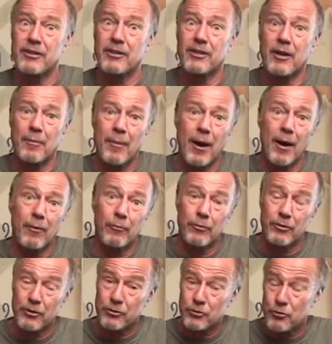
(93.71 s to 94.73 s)
had come out
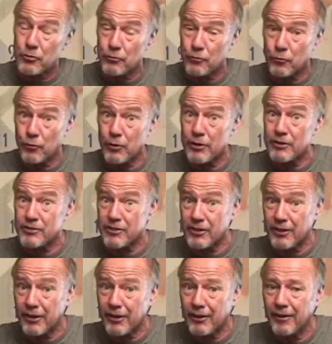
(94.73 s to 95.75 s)
with the
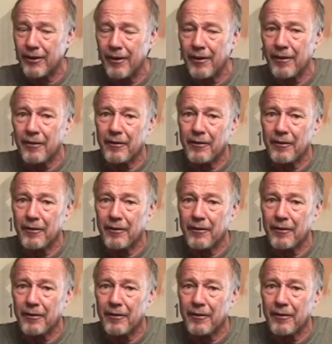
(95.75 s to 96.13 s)
240Z.